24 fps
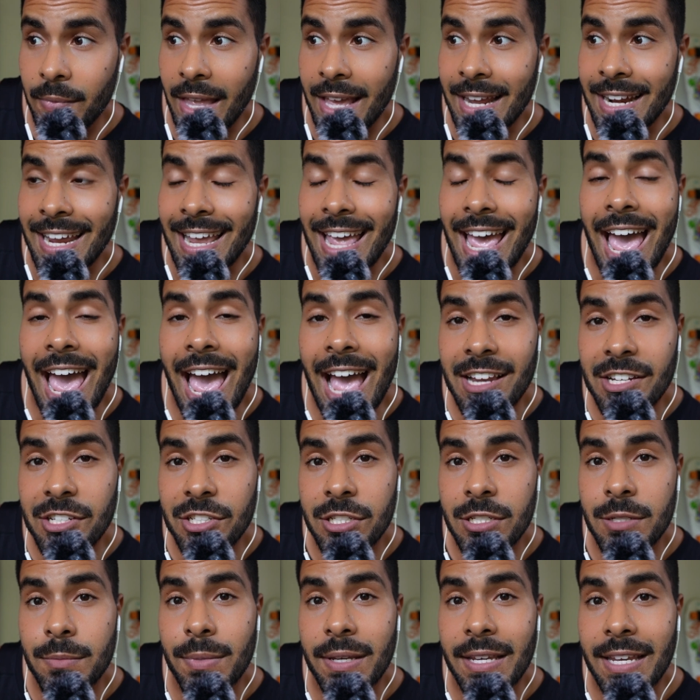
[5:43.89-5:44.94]
And I
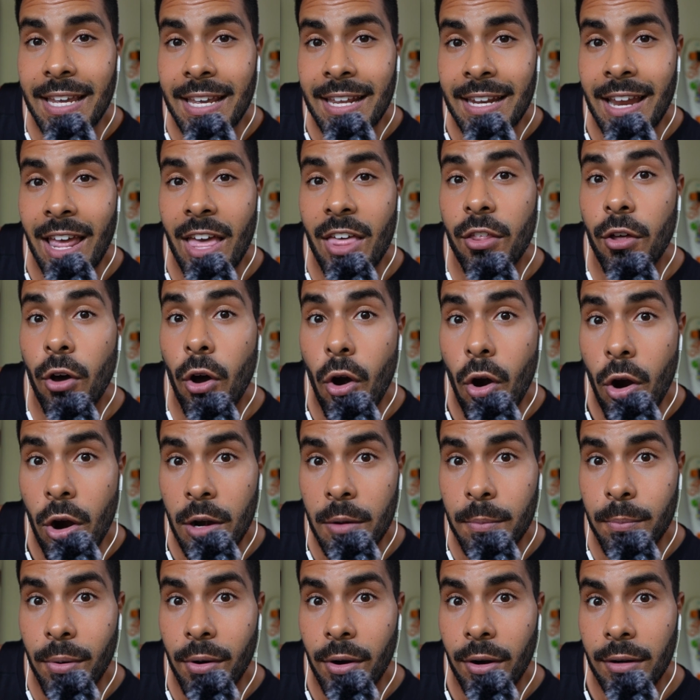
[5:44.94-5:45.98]
actually begin the
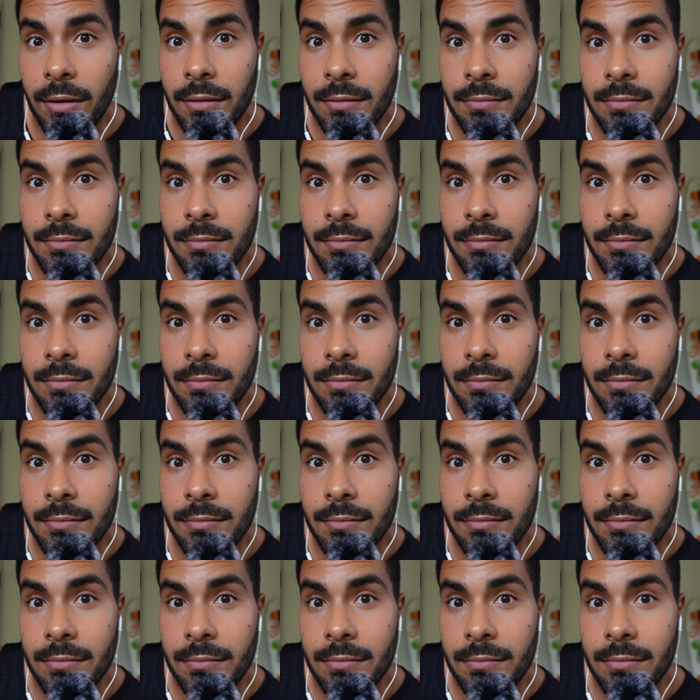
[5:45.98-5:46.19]
hard part,